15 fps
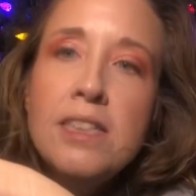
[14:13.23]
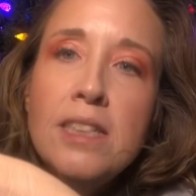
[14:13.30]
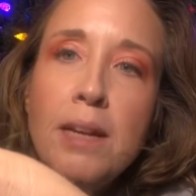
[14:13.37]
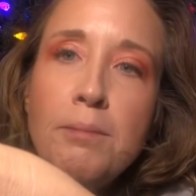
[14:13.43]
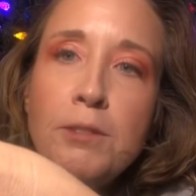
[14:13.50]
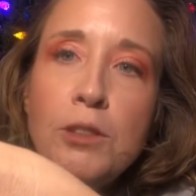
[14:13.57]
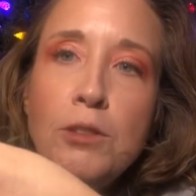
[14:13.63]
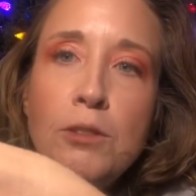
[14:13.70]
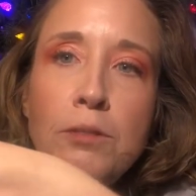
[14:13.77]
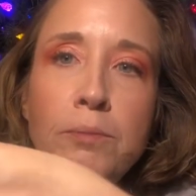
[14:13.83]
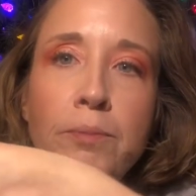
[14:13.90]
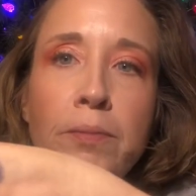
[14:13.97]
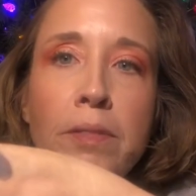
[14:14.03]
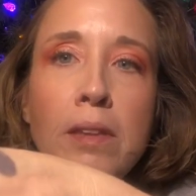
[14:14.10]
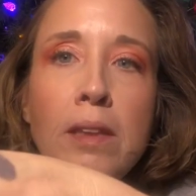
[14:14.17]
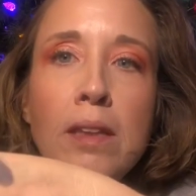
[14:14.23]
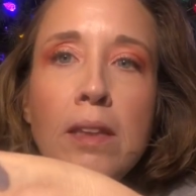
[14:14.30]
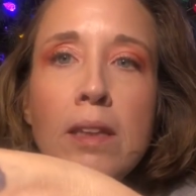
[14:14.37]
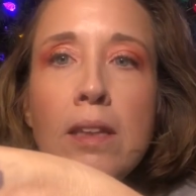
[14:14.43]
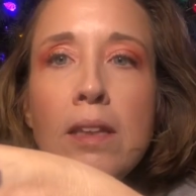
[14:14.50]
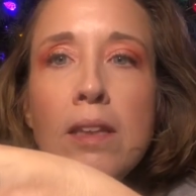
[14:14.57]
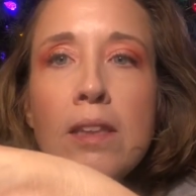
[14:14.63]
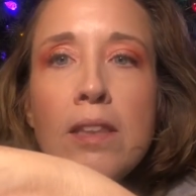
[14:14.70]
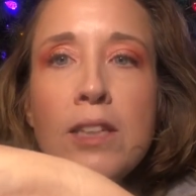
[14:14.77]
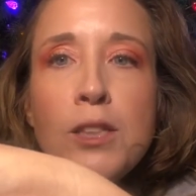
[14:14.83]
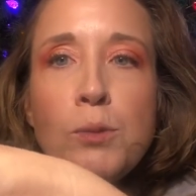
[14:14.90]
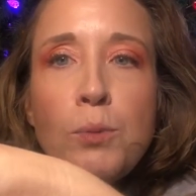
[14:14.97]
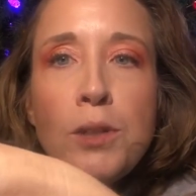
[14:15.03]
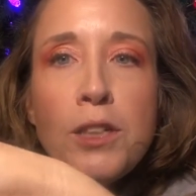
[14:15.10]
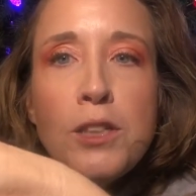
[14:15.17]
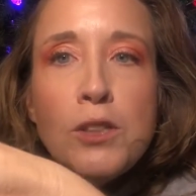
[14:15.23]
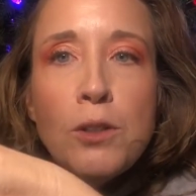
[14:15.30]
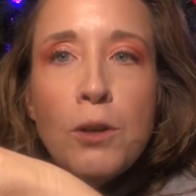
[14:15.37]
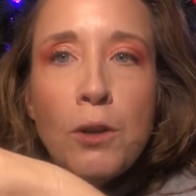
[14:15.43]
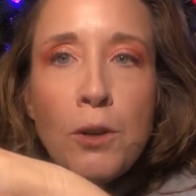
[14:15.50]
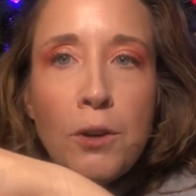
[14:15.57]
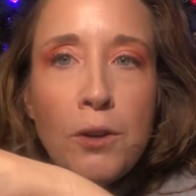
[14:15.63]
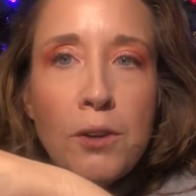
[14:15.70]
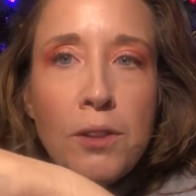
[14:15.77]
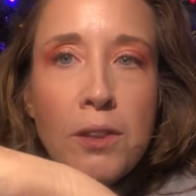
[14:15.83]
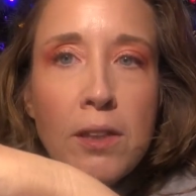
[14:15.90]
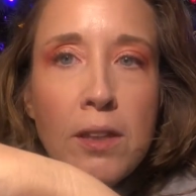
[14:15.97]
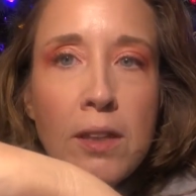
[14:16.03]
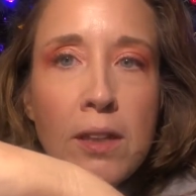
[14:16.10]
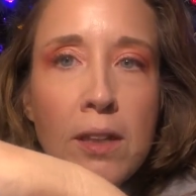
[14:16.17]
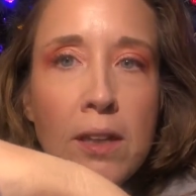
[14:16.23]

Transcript: is Neptune. This one is Earth,